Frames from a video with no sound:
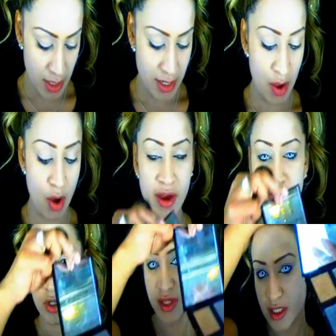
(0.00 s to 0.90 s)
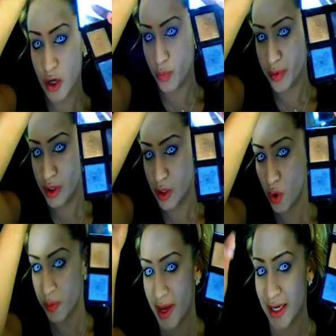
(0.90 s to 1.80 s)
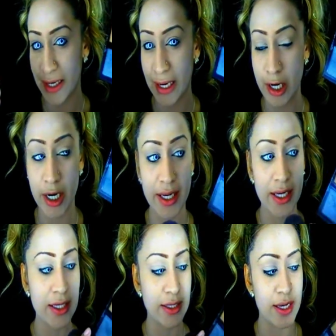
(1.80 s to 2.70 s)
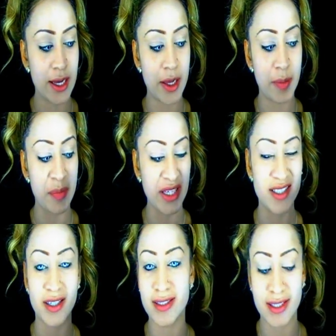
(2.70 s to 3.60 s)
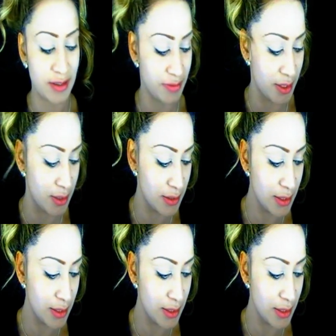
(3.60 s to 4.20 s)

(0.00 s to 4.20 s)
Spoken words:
Now, I've got the Sculpt Beauty Quad palette here in Midnight Diva.